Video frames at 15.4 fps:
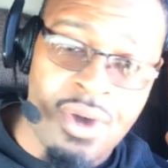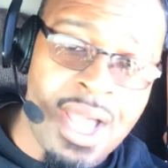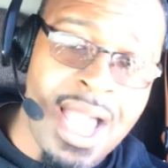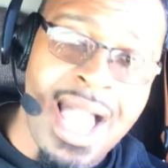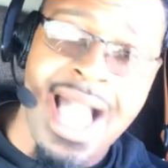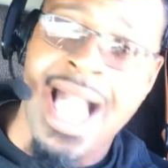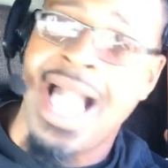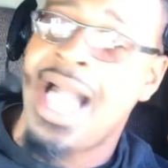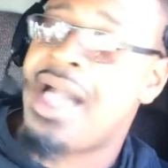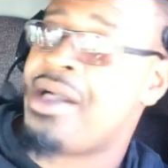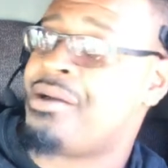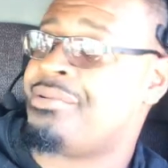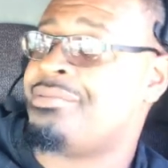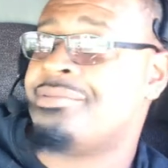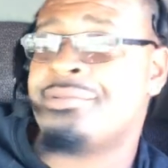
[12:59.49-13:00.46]

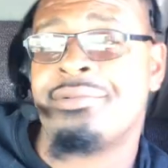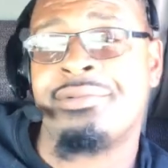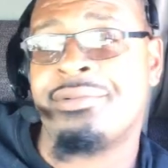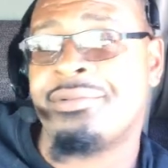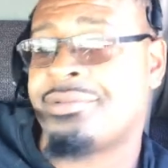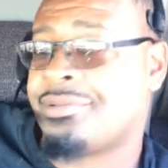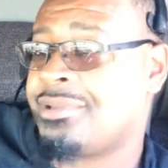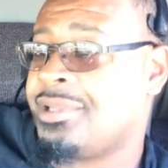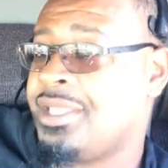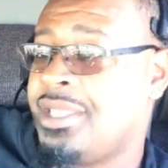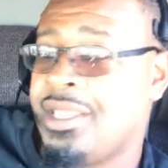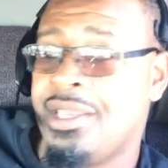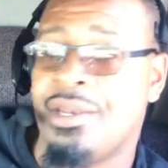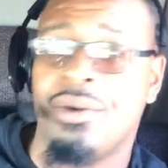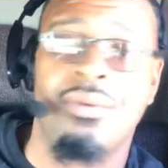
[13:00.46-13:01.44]
how
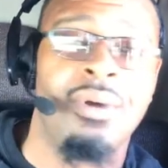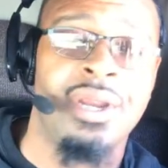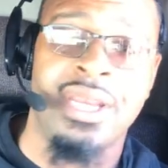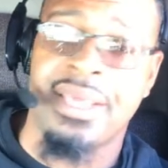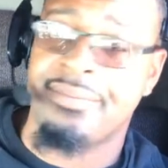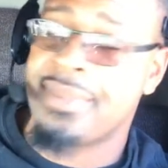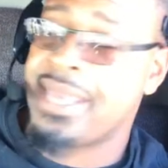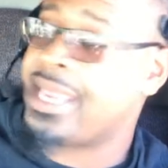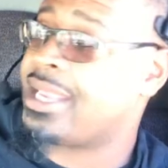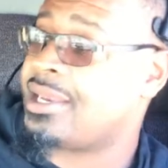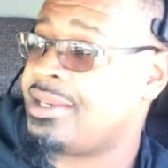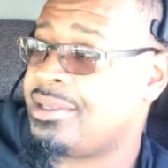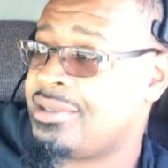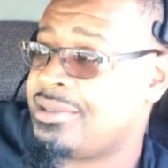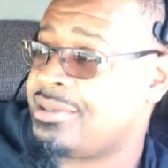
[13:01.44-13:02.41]
and where they
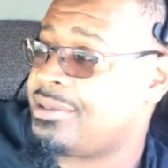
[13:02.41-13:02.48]
making it.